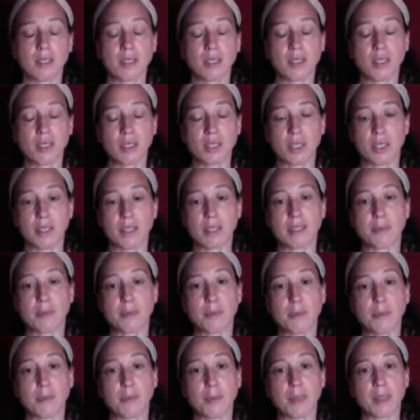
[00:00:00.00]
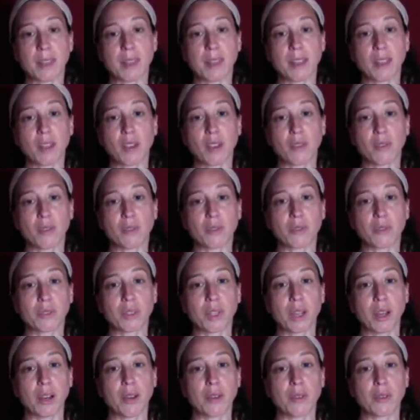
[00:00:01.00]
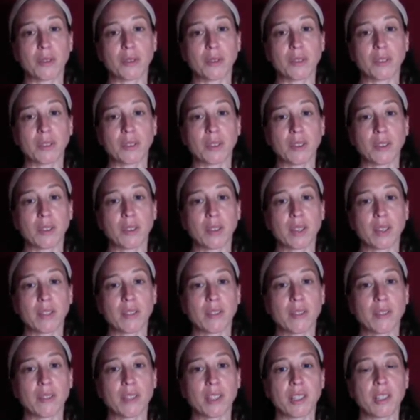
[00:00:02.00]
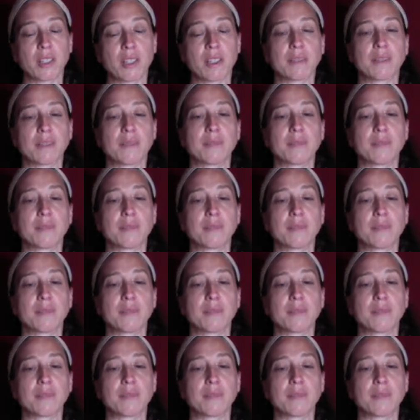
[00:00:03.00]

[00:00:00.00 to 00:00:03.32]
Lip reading: just being your flow, your energy.